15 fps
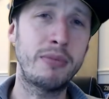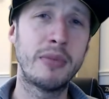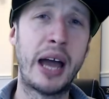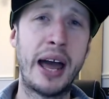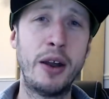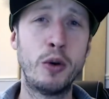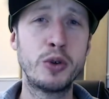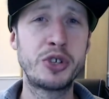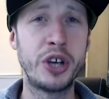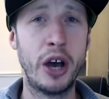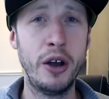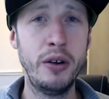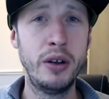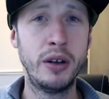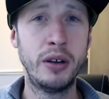And
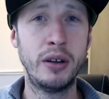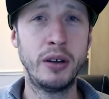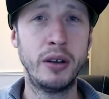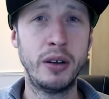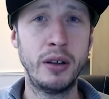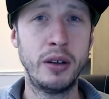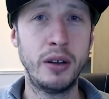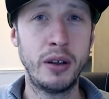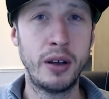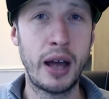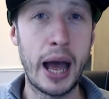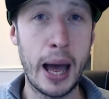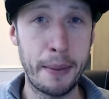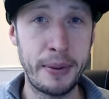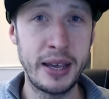also,
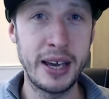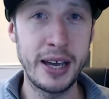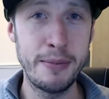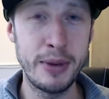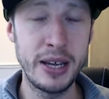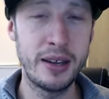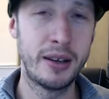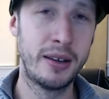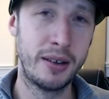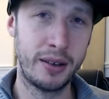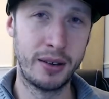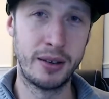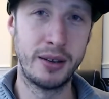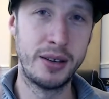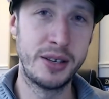happy gaming.
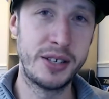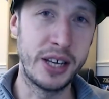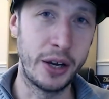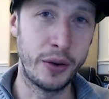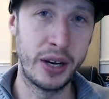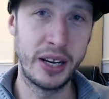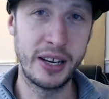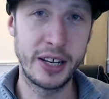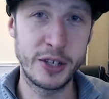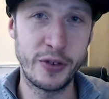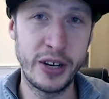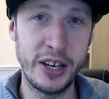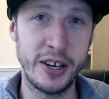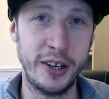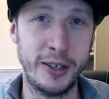See you in the next
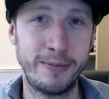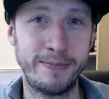video.